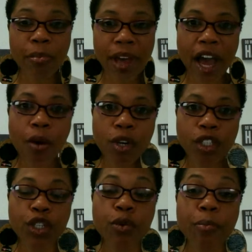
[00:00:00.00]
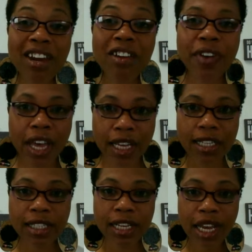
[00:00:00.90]
the power to
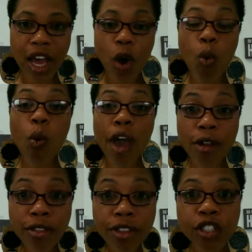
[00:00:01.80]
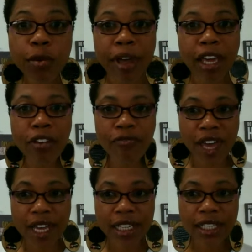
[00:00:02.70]
manifest wealth,
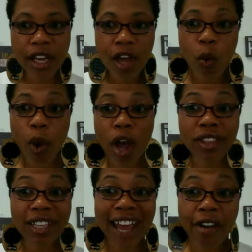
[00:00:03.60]
in